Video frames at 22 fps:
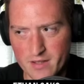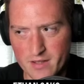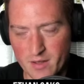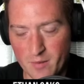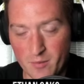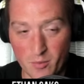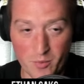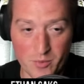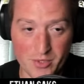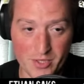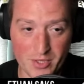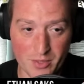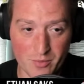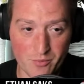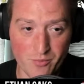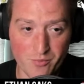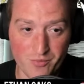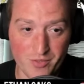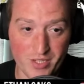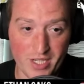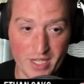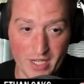I mean, we really
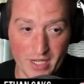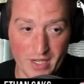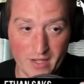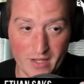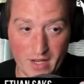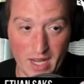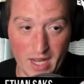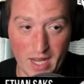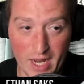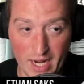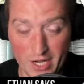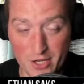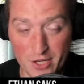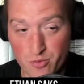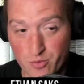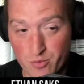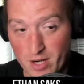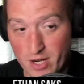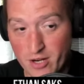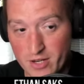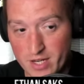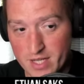needed higher
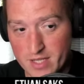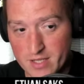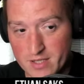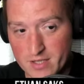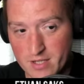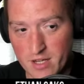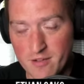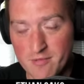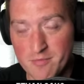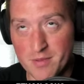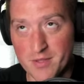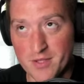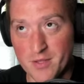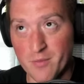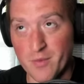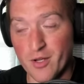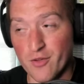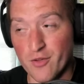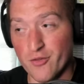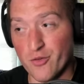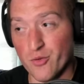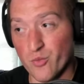rarity stuff, but then we
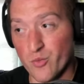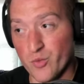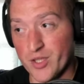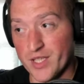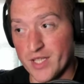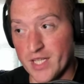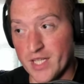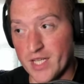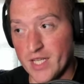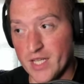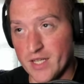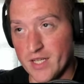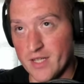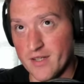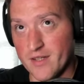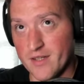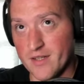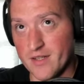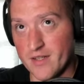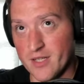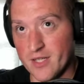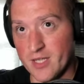also really needed.
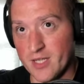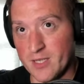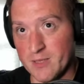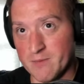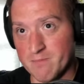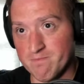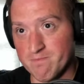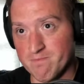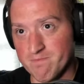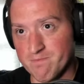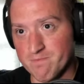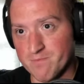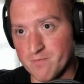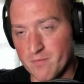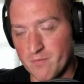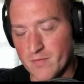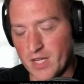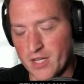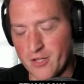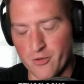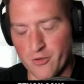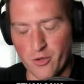um
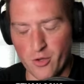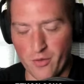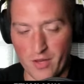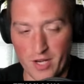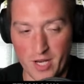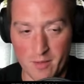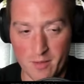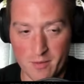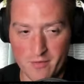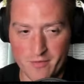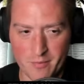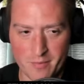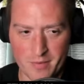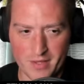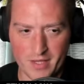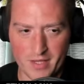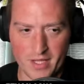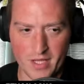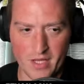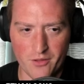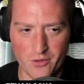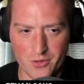I don't know the name of it, but
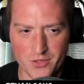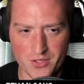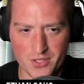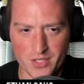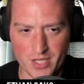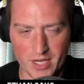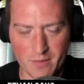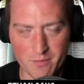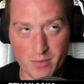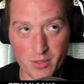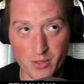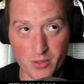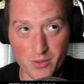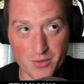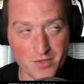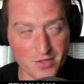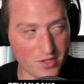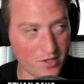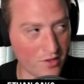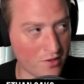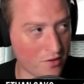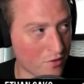the other signpost,
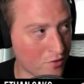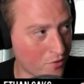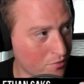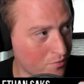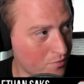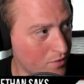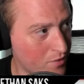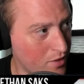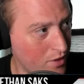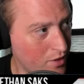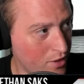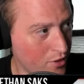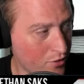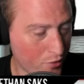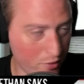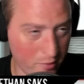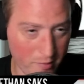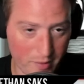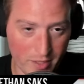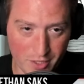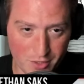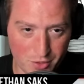the three
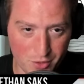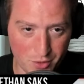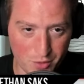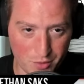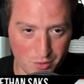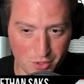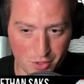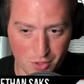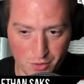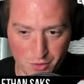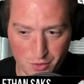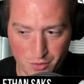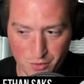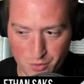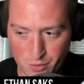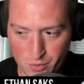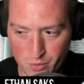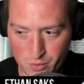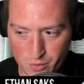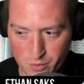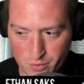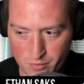mana two
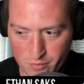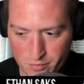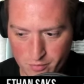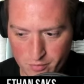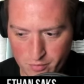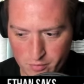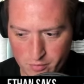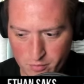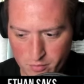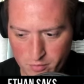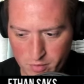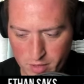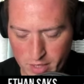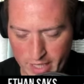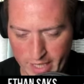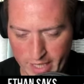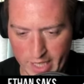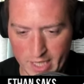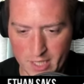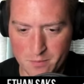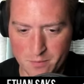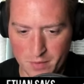two,
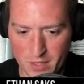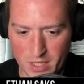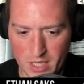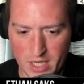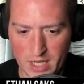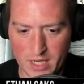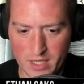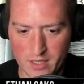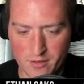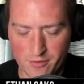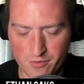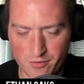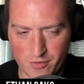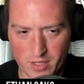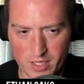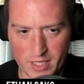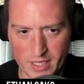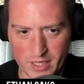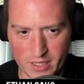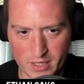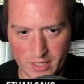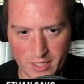can't block
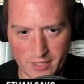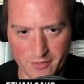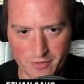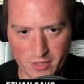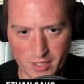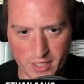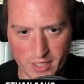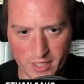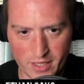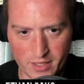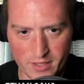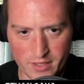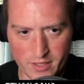flying lifelink